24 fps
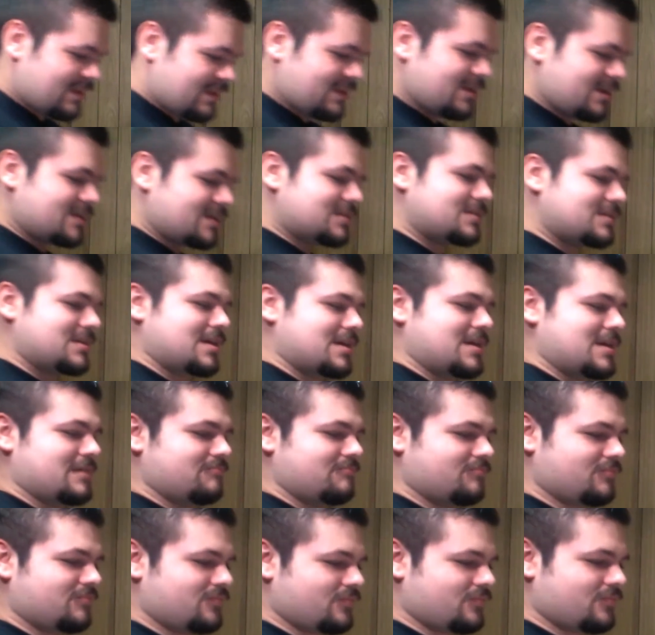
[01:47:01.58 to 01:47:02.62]
let's see.
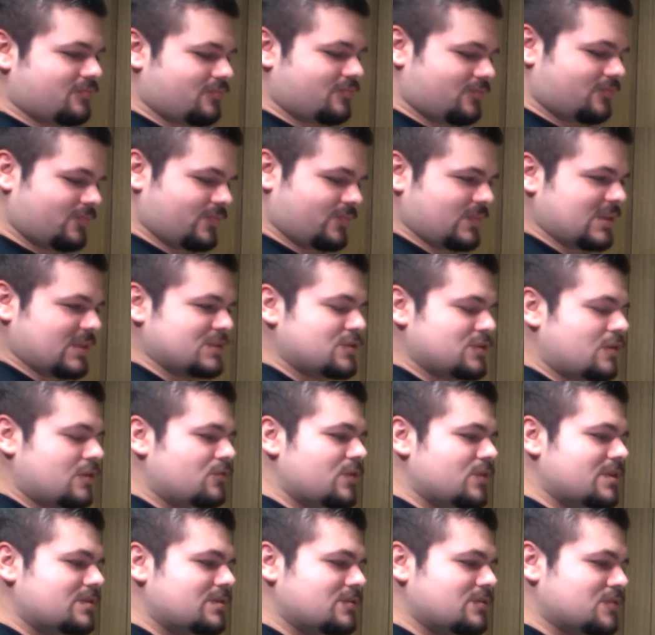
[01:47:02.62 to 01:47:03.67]
So I'll
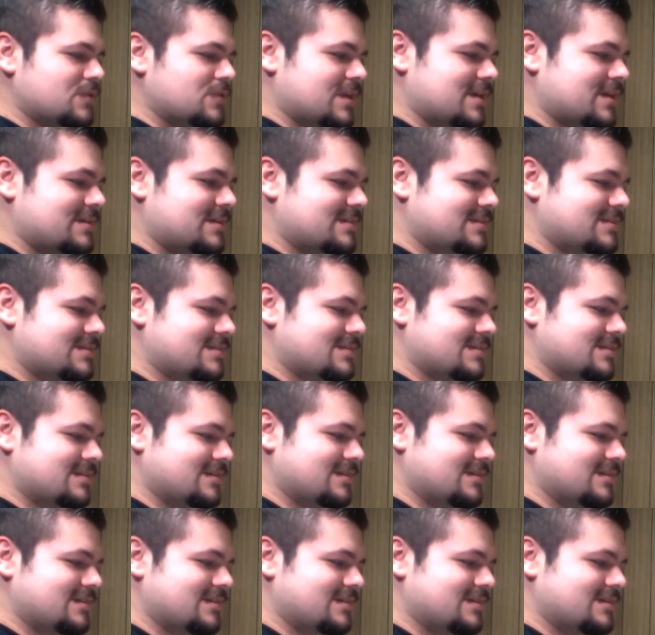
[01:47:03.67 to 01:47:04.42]
read through this.